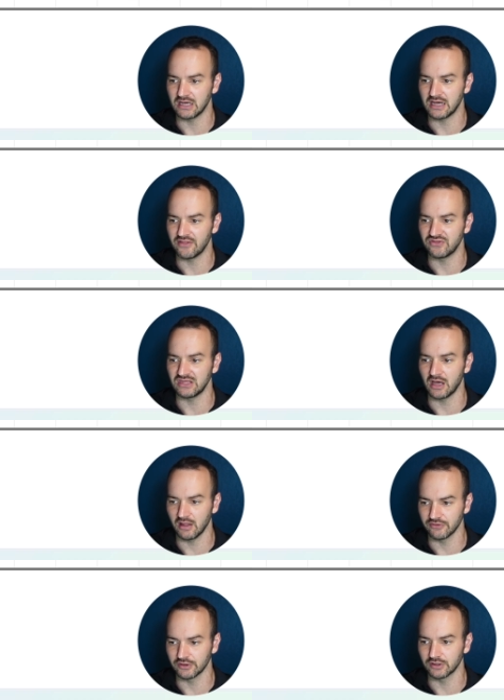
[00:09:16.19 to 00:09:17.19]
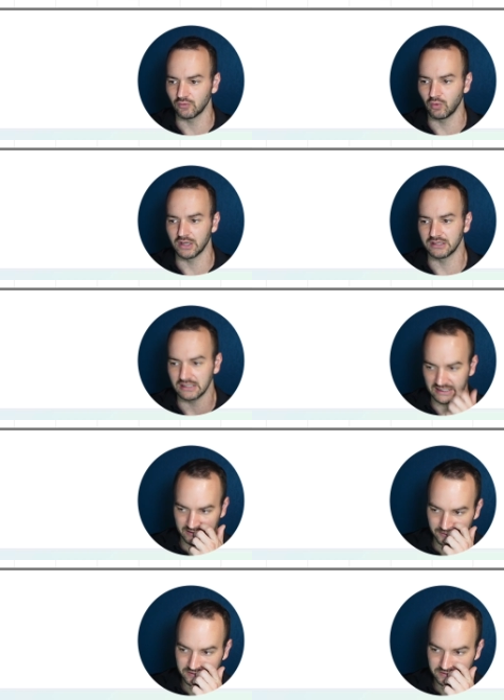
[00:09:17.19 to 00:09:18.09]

uh, the other one here.